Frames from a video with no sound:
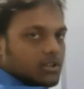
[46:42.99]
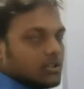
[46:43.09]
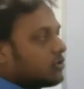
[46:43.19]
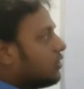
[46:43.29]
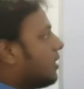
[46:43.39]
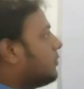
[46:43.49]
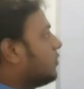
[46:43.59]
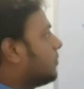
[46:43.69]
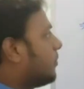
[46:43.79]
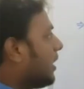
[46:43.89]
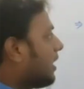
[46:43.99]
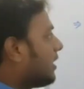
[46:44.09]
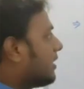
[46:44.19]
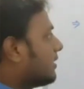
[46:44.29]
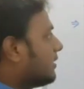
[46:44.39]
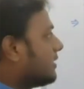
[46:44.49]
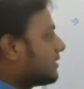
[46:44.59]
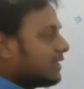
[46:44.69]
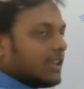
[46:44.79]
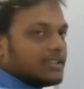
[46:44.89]
so you have to break the
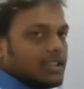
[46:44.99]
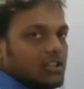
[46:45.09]
6